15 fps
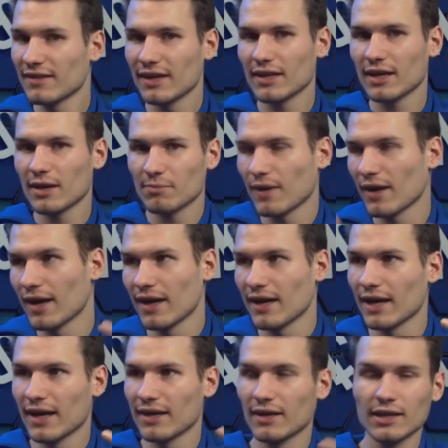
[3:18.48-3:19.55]
set up,
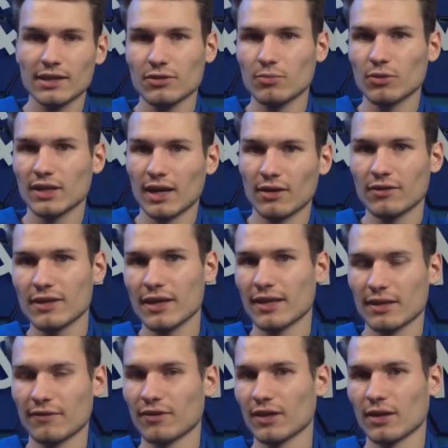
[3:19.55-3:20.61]
at least without
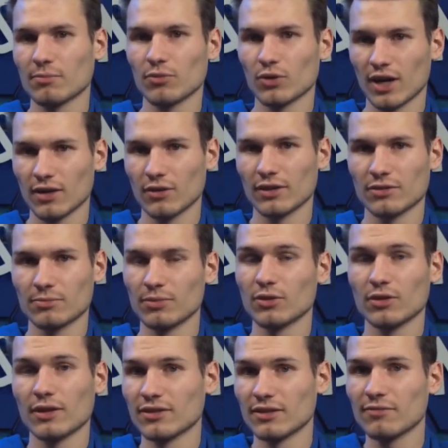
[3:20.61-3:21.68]
significant prior
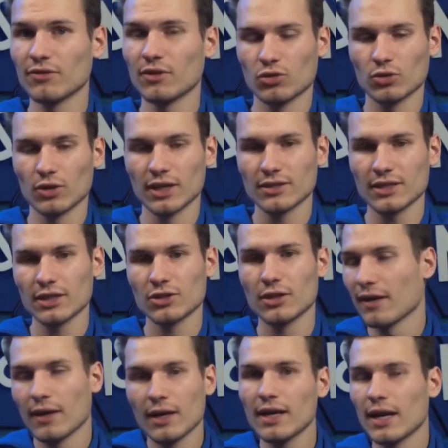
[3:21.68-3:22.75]
experience in
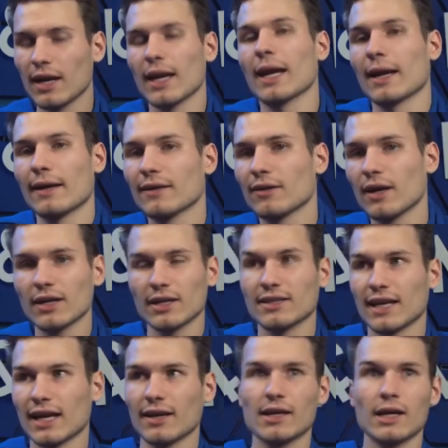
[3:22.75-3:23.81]
virtualization, and it's not
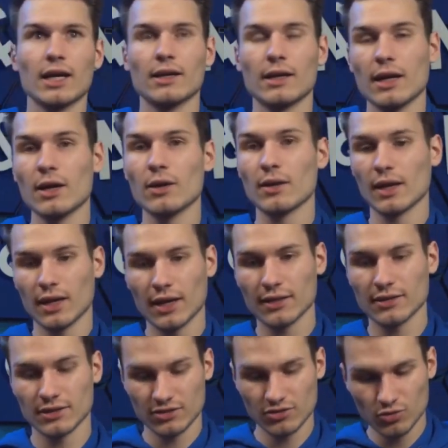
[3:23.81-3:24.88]
exactly ideal,
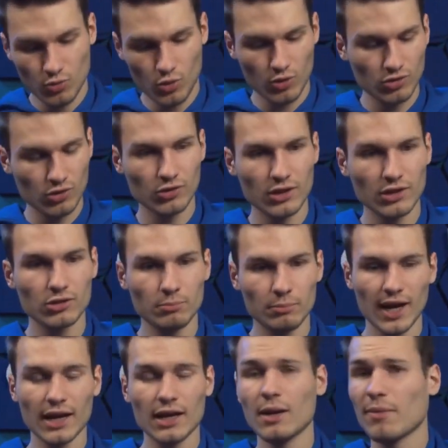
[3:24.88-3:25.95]
since you also need to
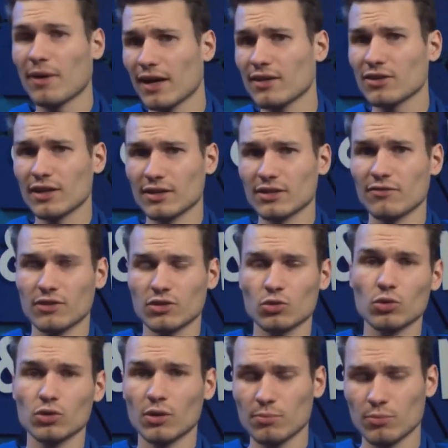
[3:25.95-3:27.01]
back up each
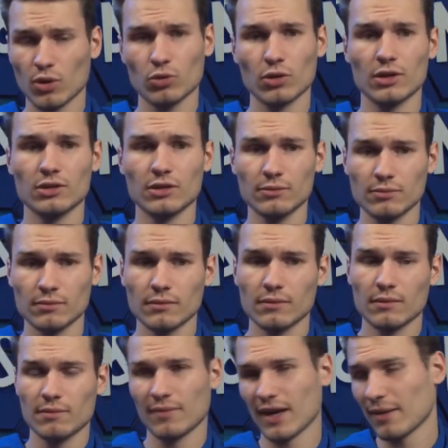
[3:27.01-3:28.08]
individual component.
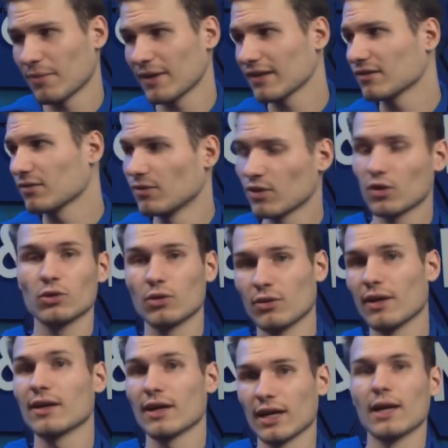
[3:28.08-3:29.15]
That means you would also
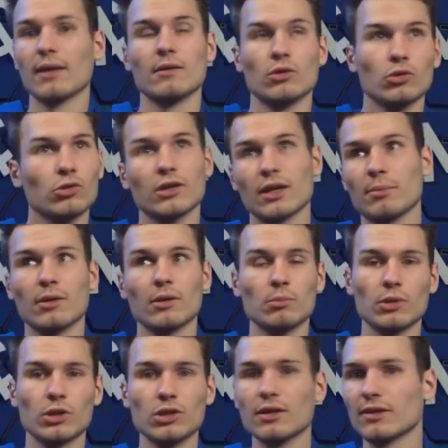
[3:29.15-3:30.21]
need to have two Zigbee
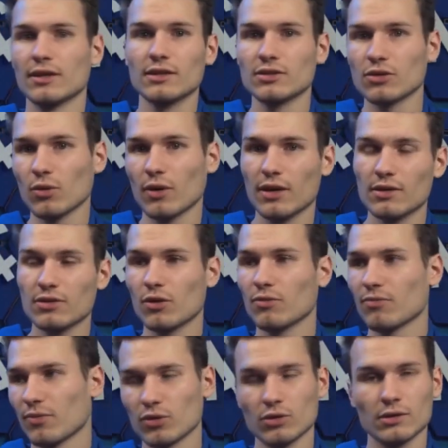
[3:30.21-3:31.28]
bridges and so on and so
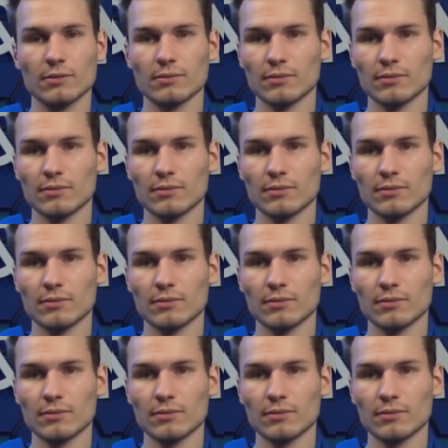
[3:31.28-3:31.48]
forth.